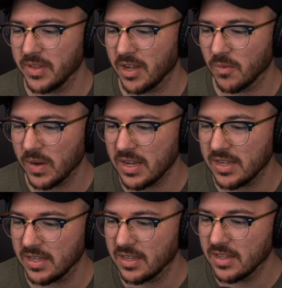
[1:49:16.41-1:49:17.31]

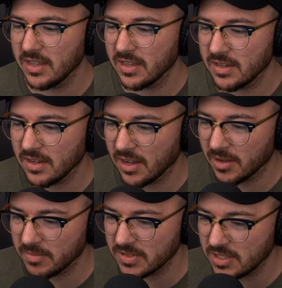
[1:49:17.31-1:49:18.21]
Randy,
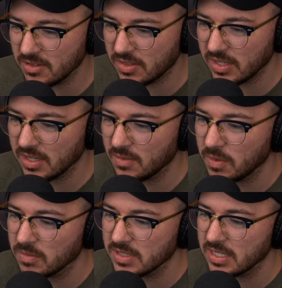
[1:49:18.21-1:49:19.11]
do you think we
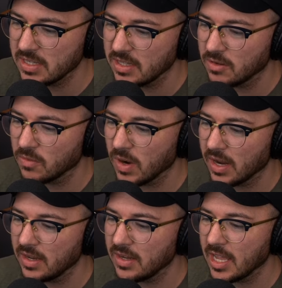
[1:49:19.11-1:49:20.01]
will see the
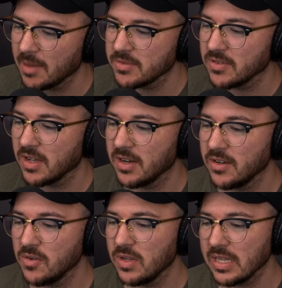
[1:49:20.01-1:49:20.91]
Orion capsule on a
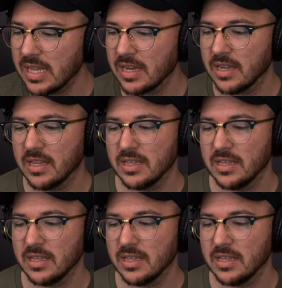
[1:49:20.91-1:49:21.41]
New Glenn?